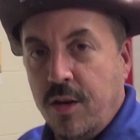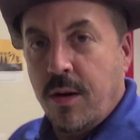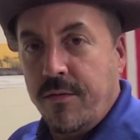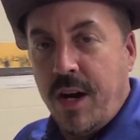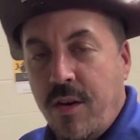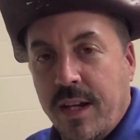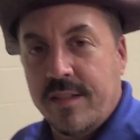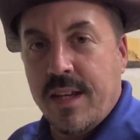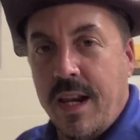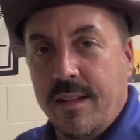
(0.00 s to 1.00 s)
You know, a very
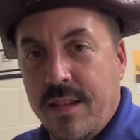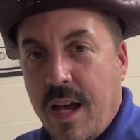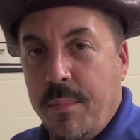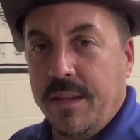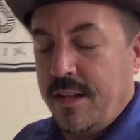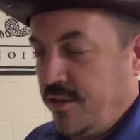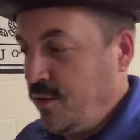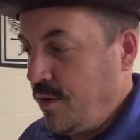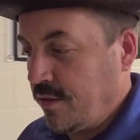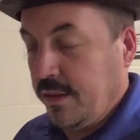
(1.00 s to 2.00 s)
exciting topic that
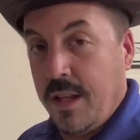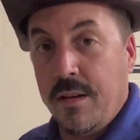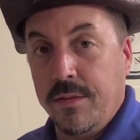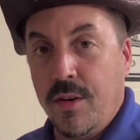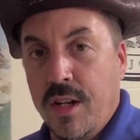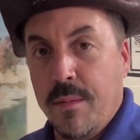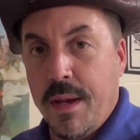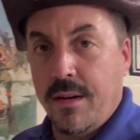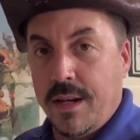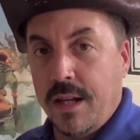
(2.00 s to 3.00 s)
students love learning
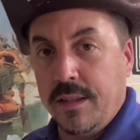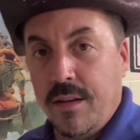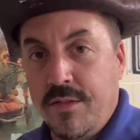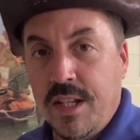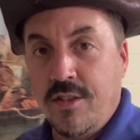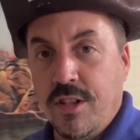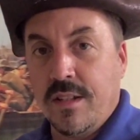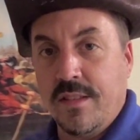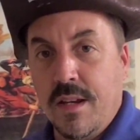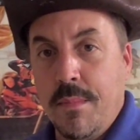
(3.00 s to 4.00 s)
about and I love teaching
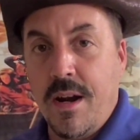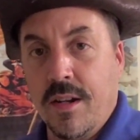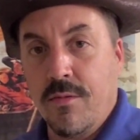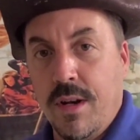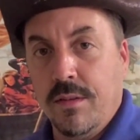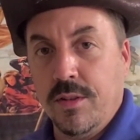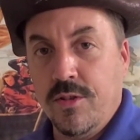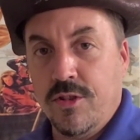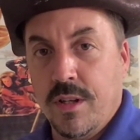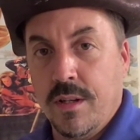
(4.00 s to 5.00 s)
is the American
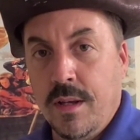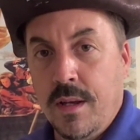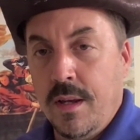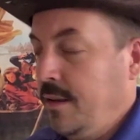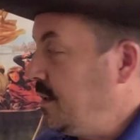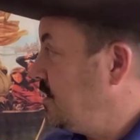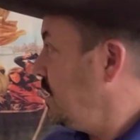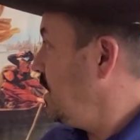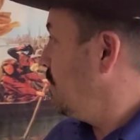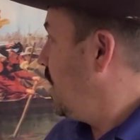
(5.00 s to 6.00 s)
Revolution. This
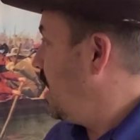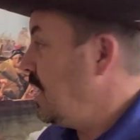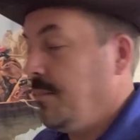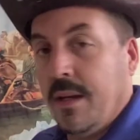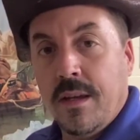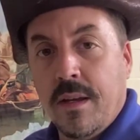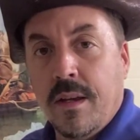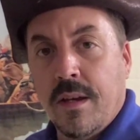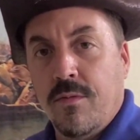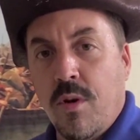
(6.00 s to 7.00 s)
scene behind me
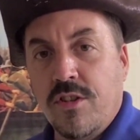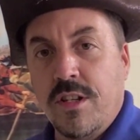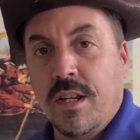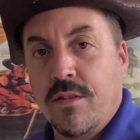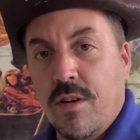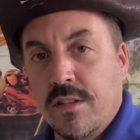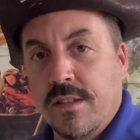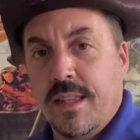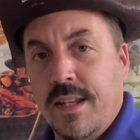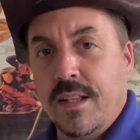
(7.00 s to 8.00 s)
of Washington
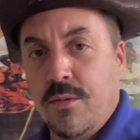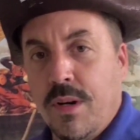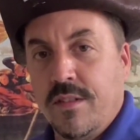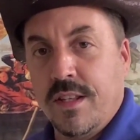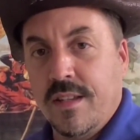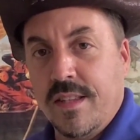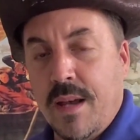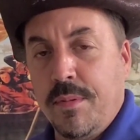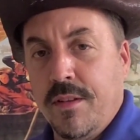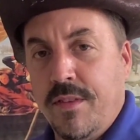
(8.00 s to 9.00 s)
crossing the Delaware is an
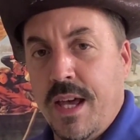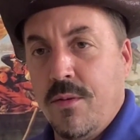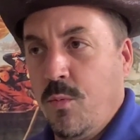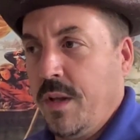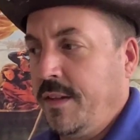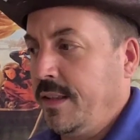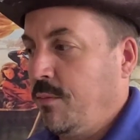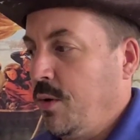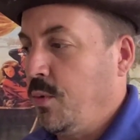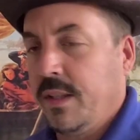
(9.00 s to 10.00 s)
example of that and one thing that
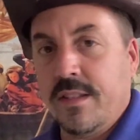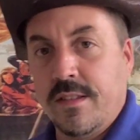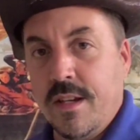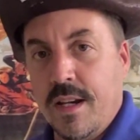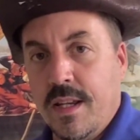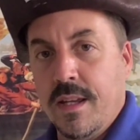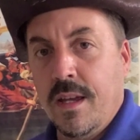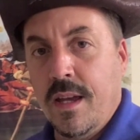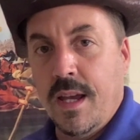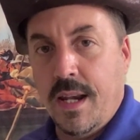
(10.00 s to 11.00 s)
we really study
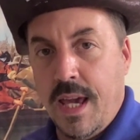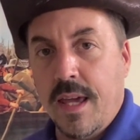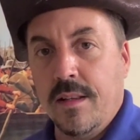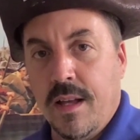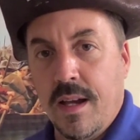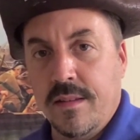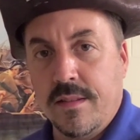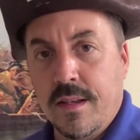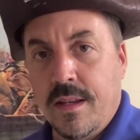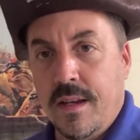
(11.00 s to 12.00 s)
and
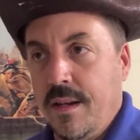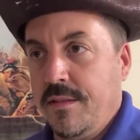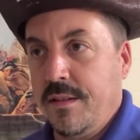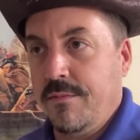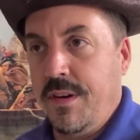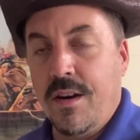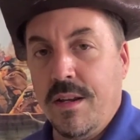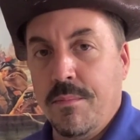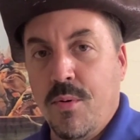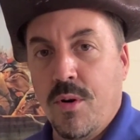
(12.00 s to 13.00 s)
analyze. Uh, it's a very
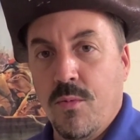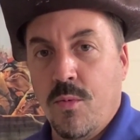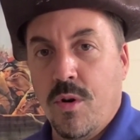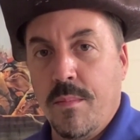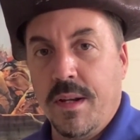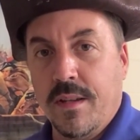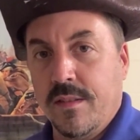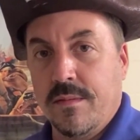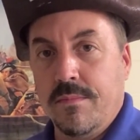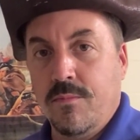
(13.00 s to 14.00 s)
important war
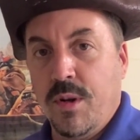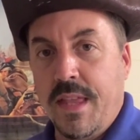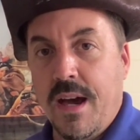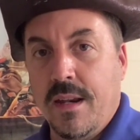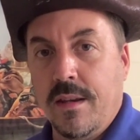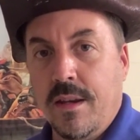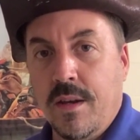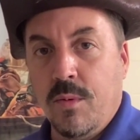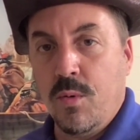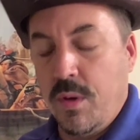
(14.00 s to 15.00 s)
because without it,
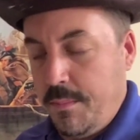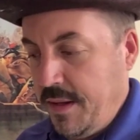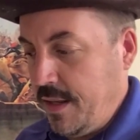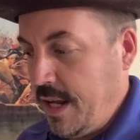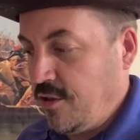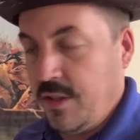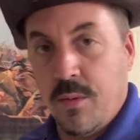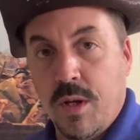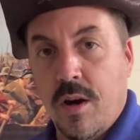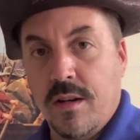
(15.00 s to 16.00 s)
we wouldn't be the nation that
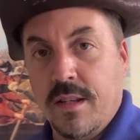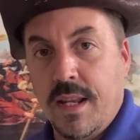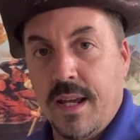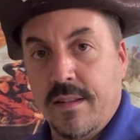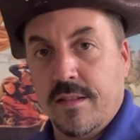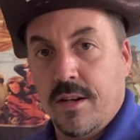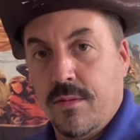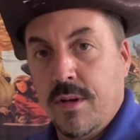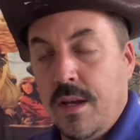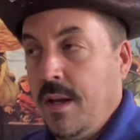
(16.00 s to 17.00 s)
we are today.
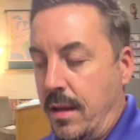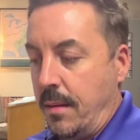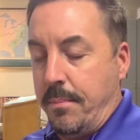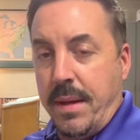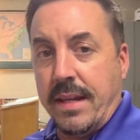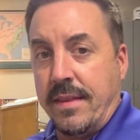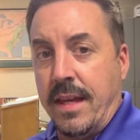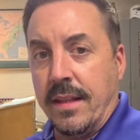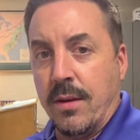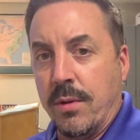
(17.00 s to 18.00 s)
So a big
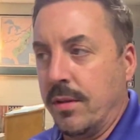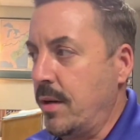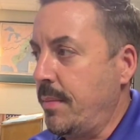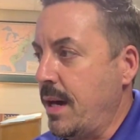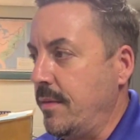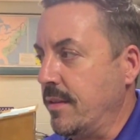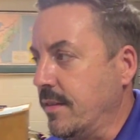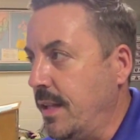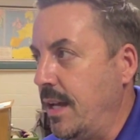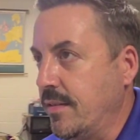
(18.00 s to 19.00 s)
thing that we learn about in this
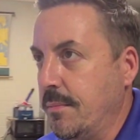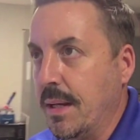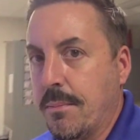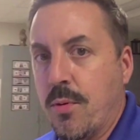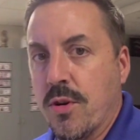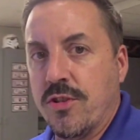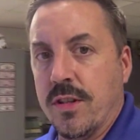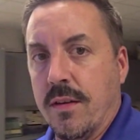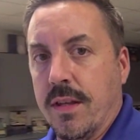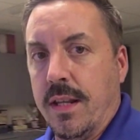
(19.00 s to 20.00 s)
class, a big
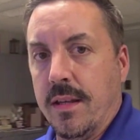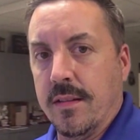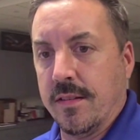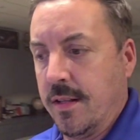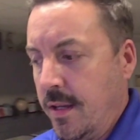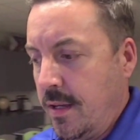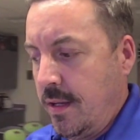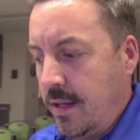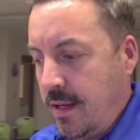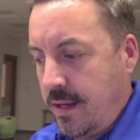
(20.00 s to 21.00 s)
portion of it is
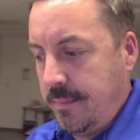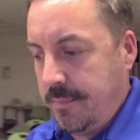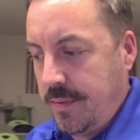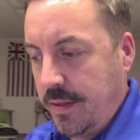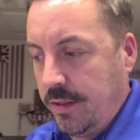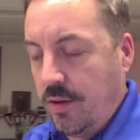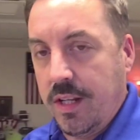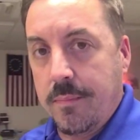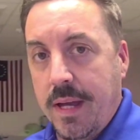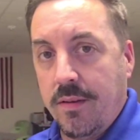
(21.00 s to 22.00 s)
um,
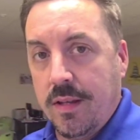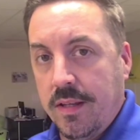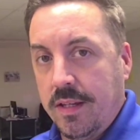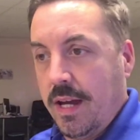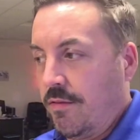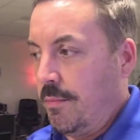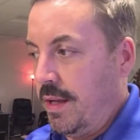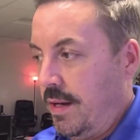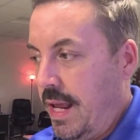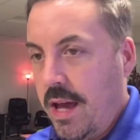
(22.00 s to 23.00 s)
learning about
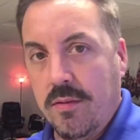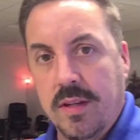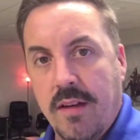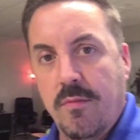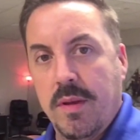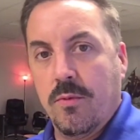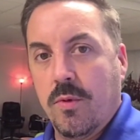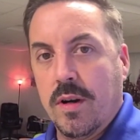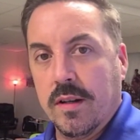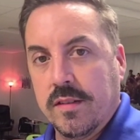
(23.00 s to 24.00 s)
government and how government
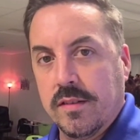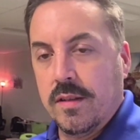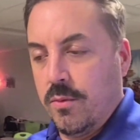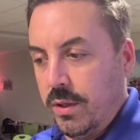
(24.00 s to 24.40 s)
works.